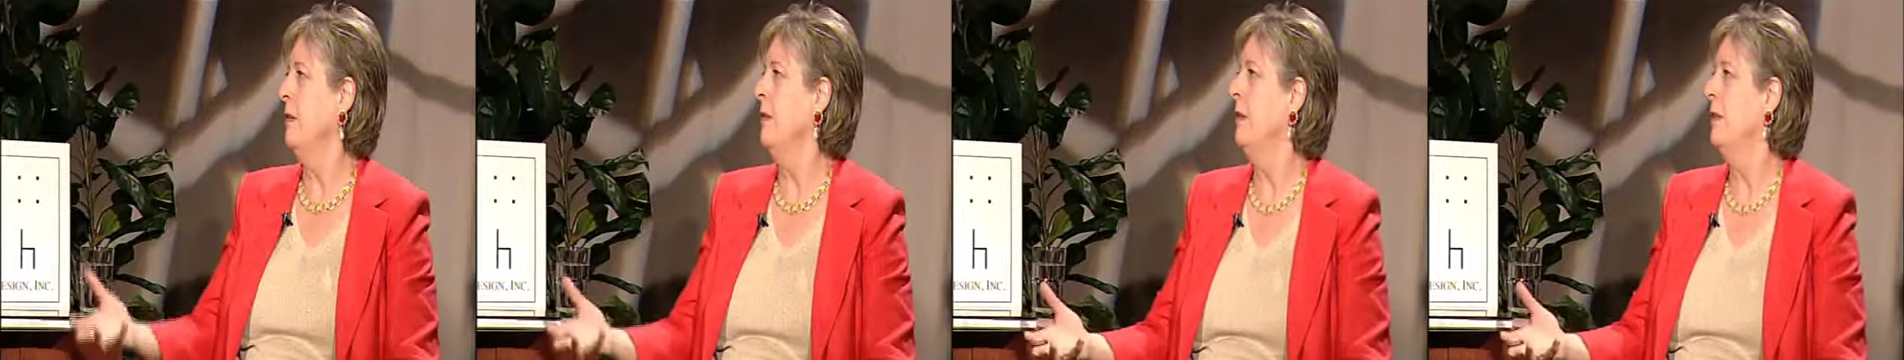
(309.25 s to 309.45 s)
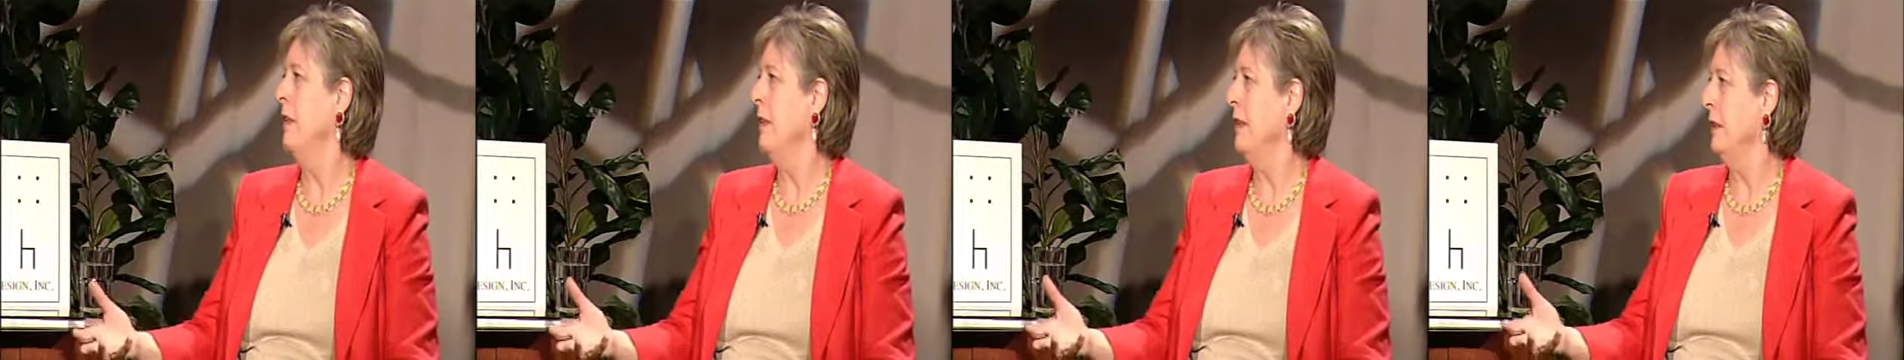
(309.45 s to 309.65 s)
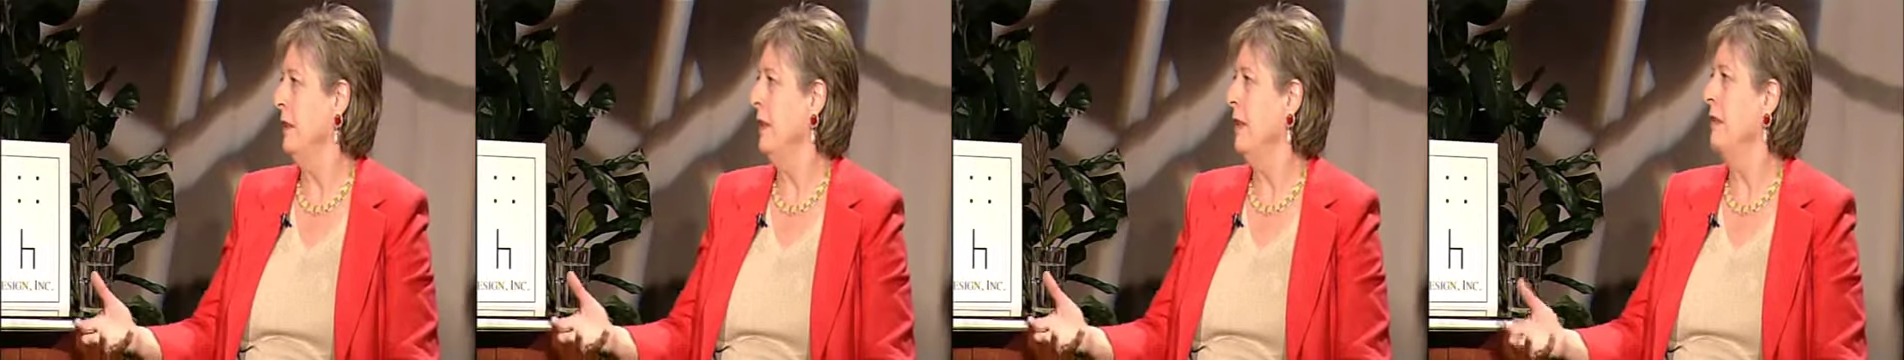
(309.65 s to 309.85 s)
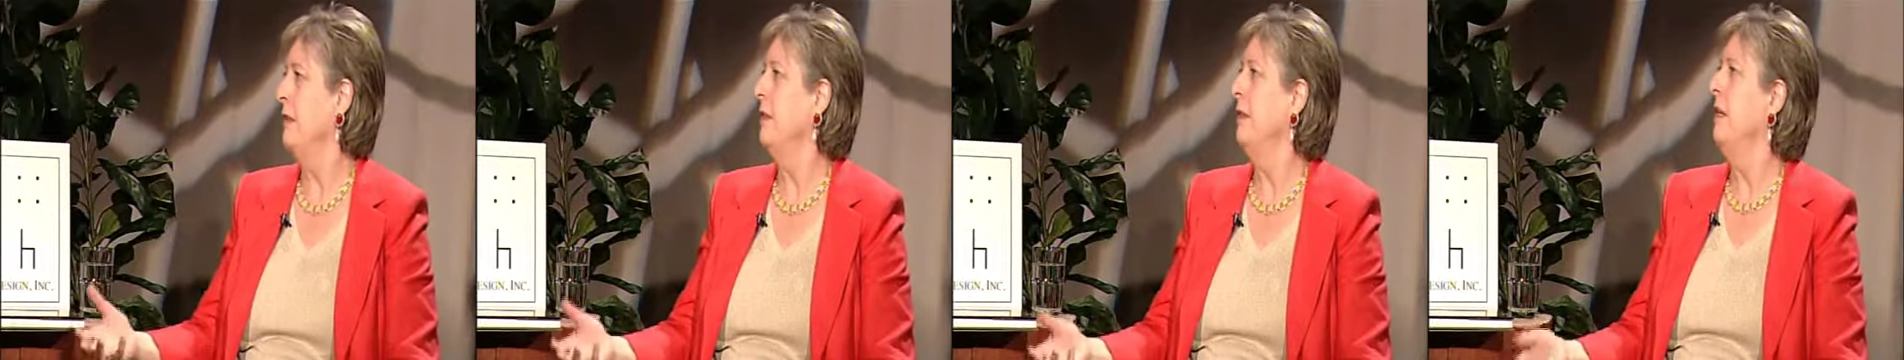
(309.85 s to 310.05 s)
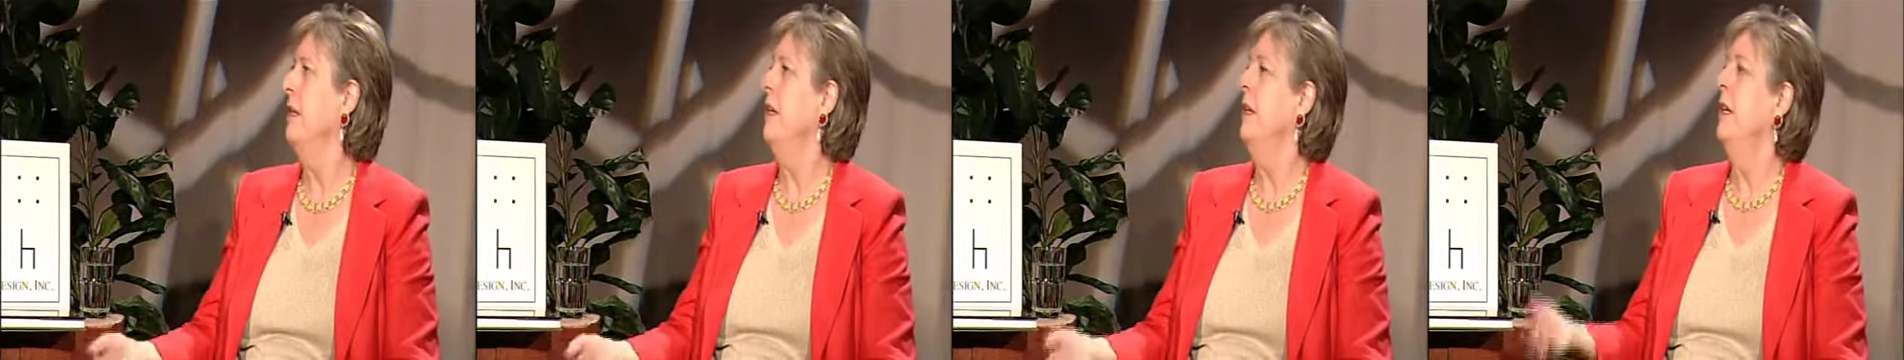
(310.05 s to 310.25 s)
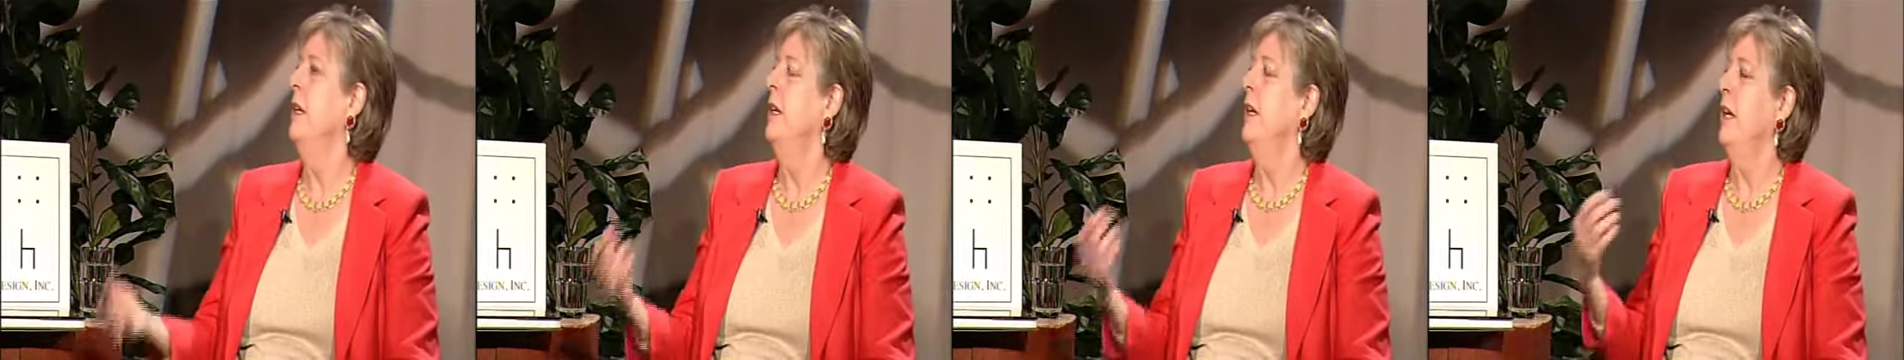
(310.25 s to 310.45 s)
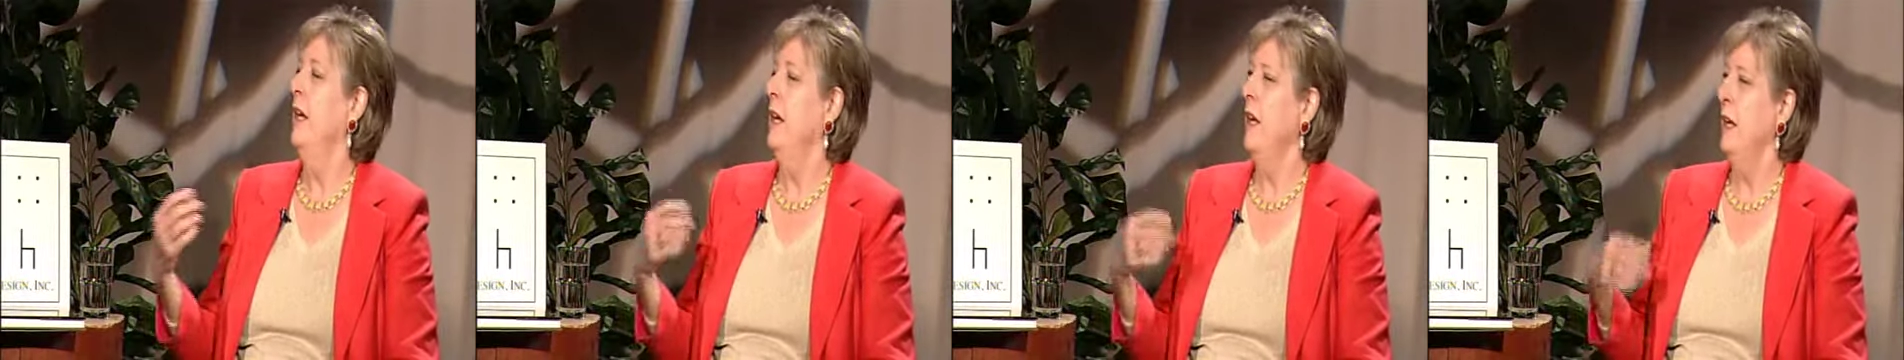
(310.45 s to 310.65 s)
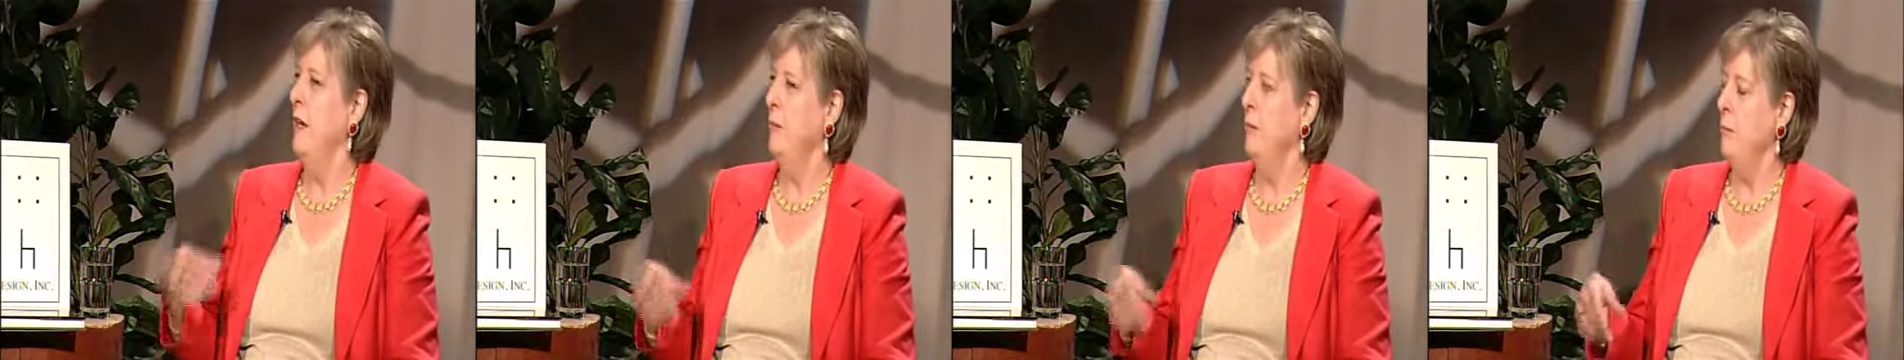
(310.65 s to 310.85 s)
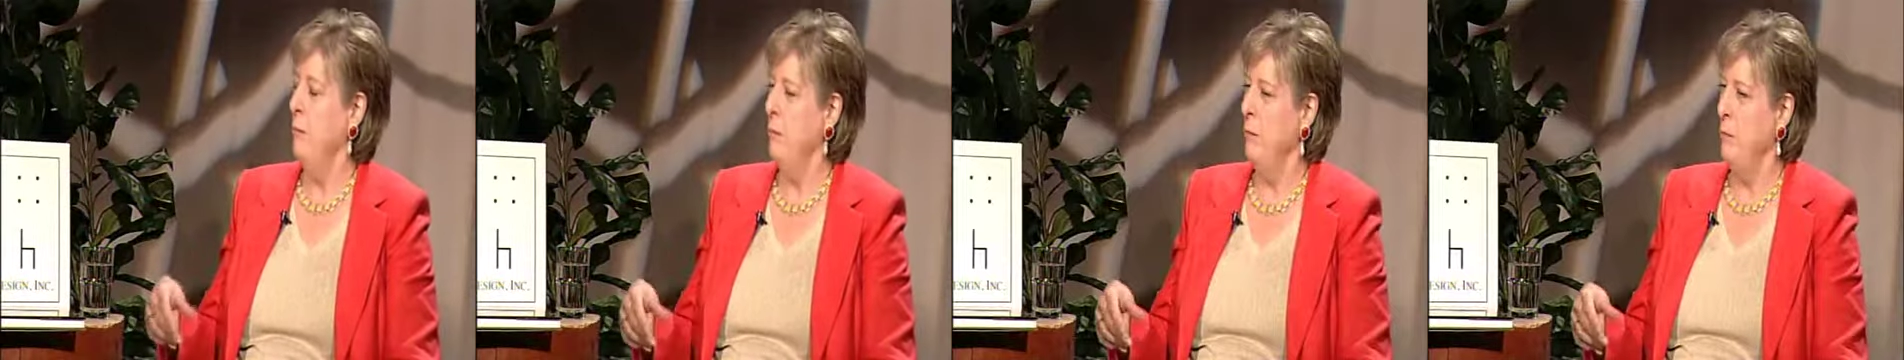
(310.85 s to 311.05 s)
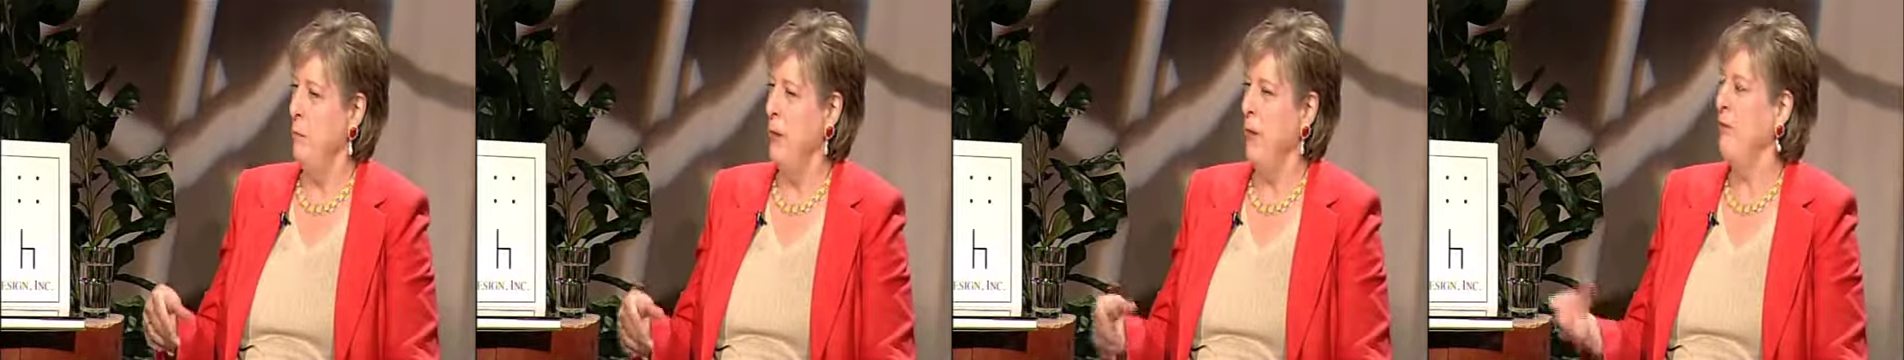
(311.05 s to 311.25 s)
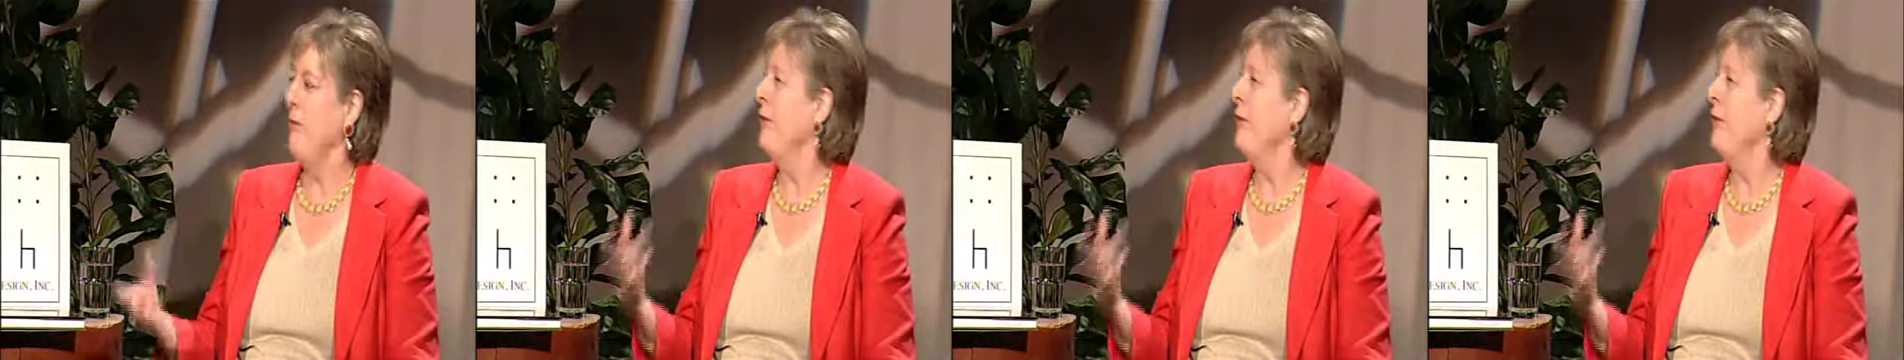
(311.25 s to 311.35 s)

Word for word: the client my